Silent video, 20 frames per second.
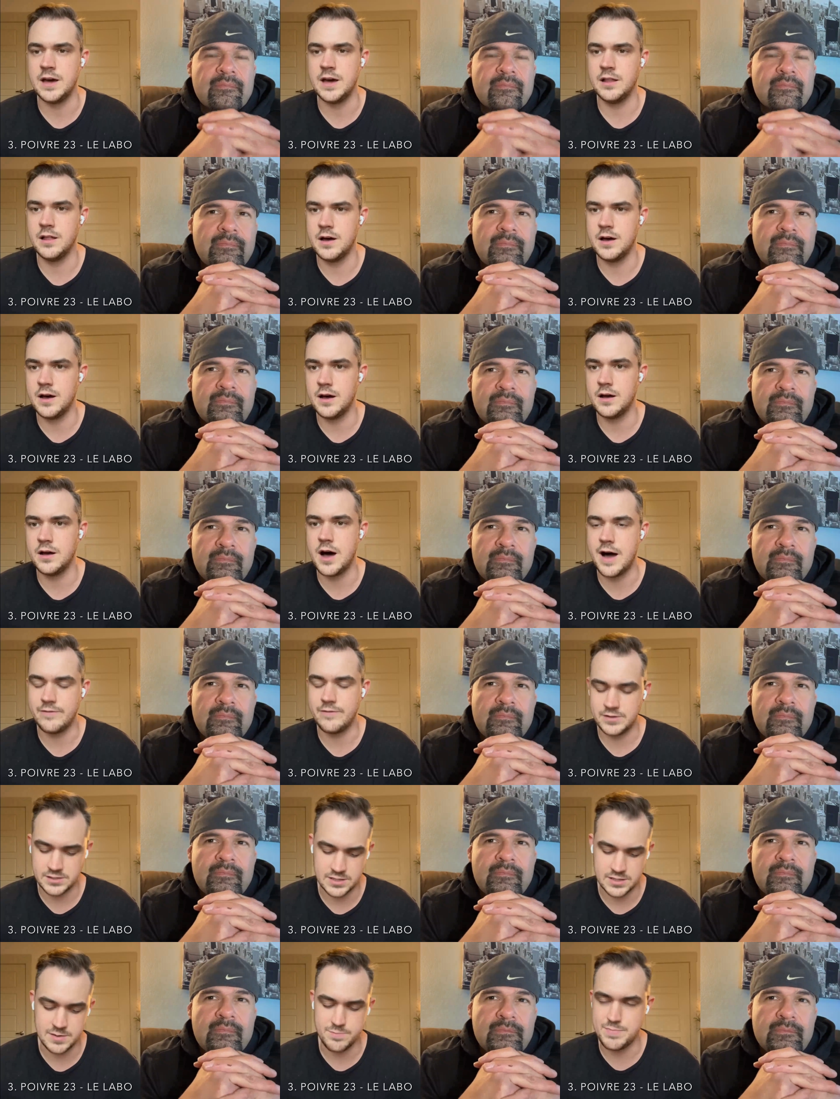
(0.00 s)
Speaker 1: some
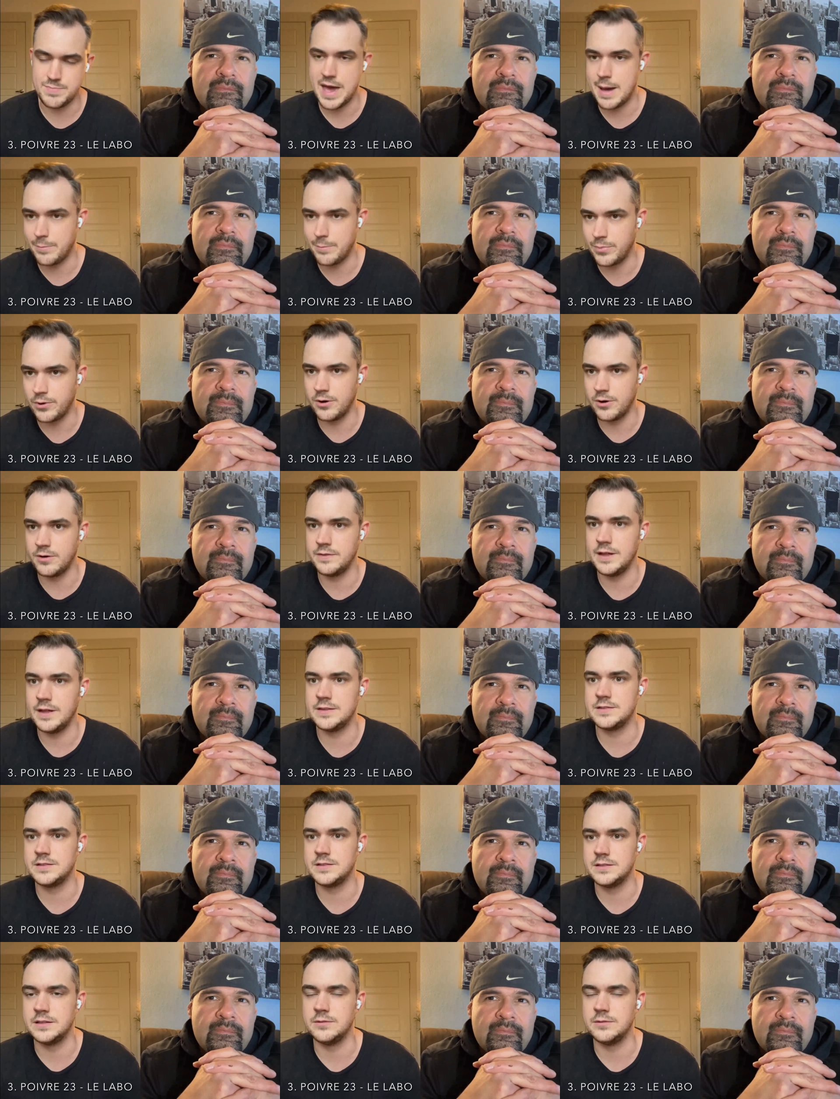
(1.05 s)
vanilla, obviously
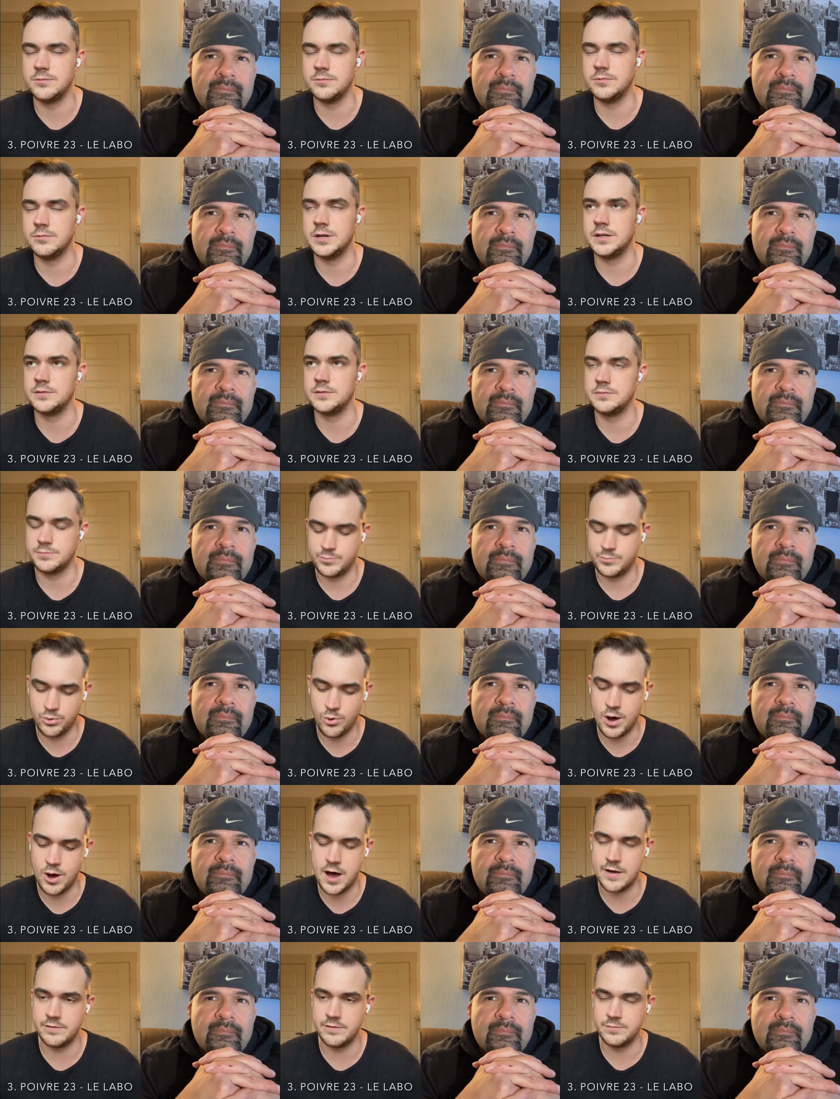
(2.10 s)
pepper. That's what
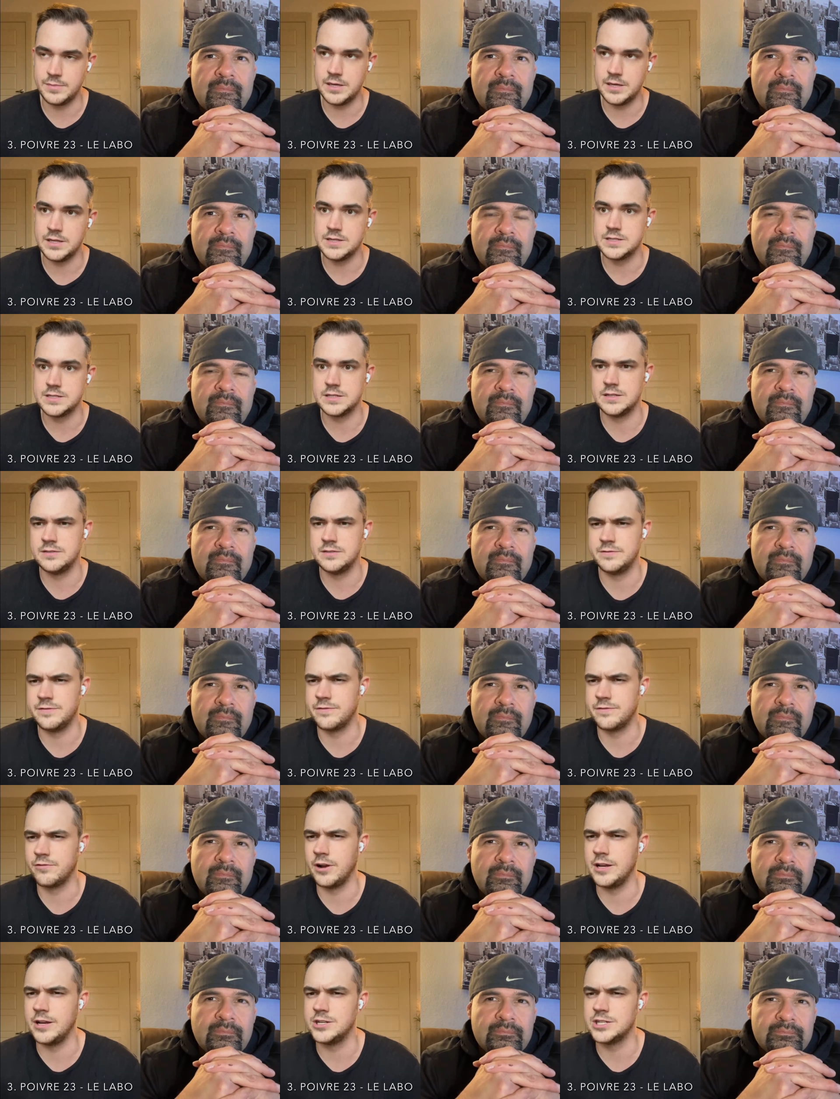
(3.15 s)
poivre means
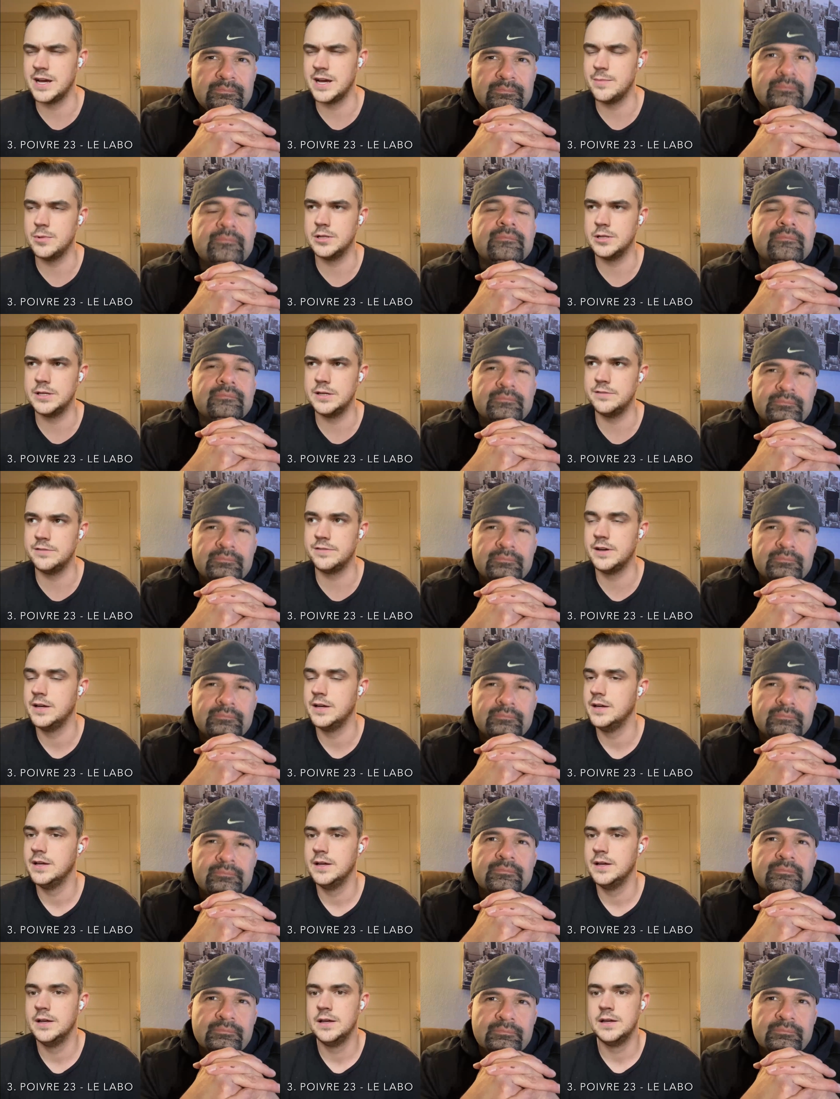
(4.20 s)
in French, I
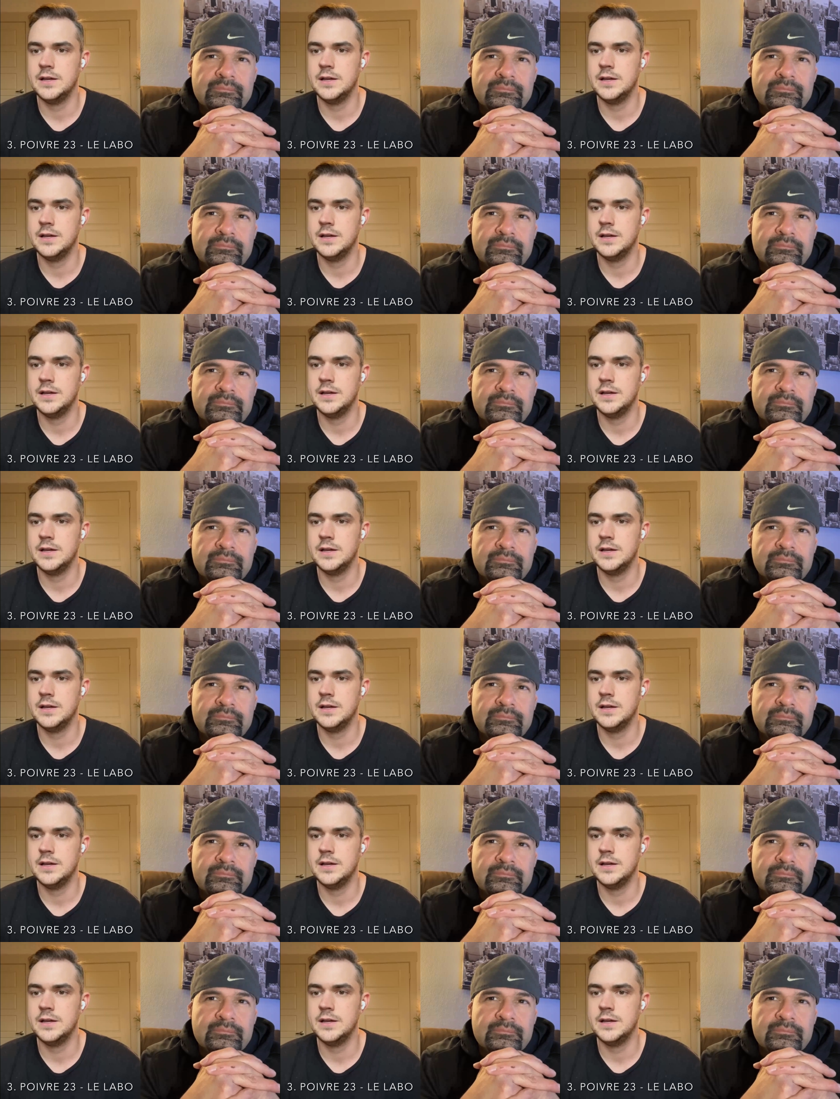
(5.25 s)
believe.